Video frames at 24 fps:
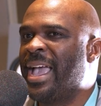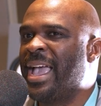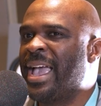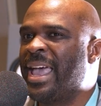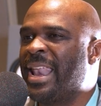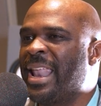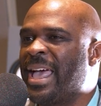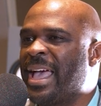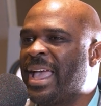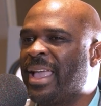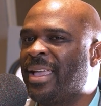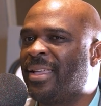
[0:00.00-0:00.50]

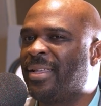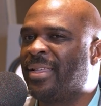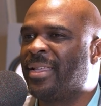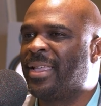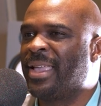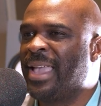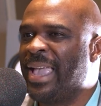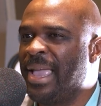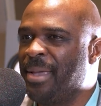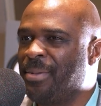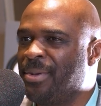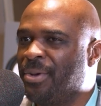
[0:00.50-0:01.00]
And I
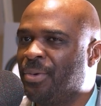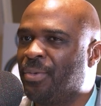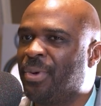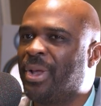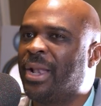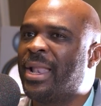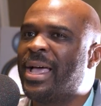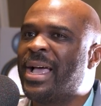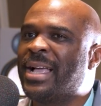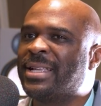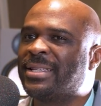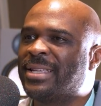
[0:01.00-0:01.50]
came to
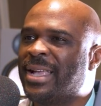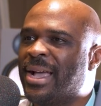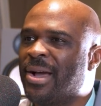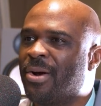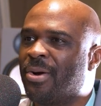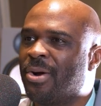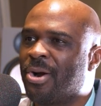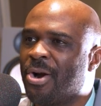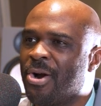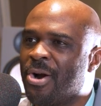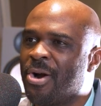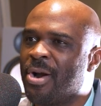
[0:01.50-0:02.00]
realize
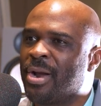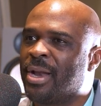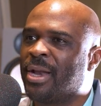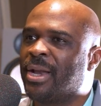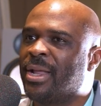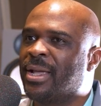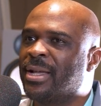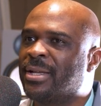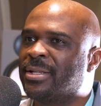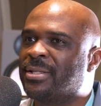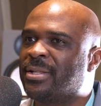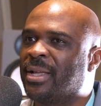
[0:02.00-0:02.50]
how hard
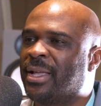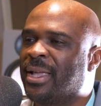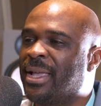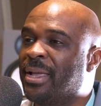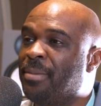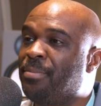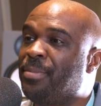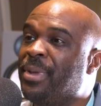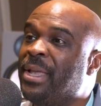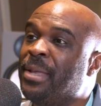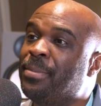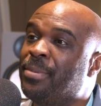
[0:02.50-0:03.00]
it is to
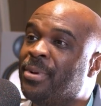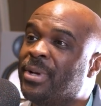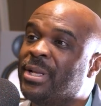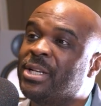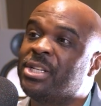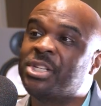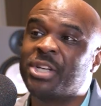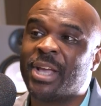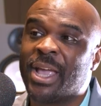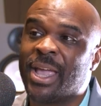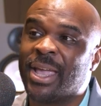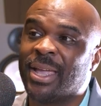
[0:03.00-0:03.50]
get people
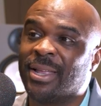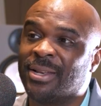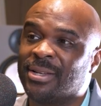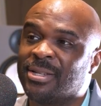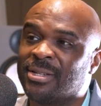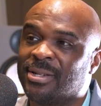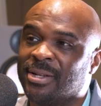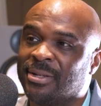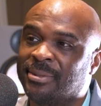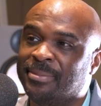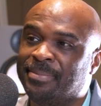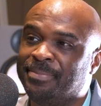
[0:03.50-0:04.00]
to
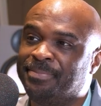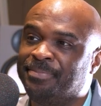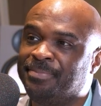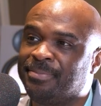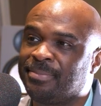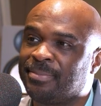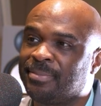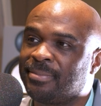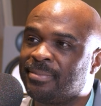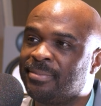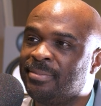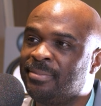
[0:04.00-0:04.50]
change.
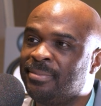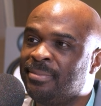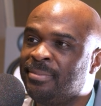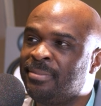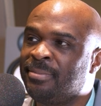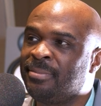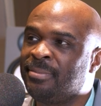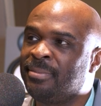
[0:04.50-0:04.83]
Wow.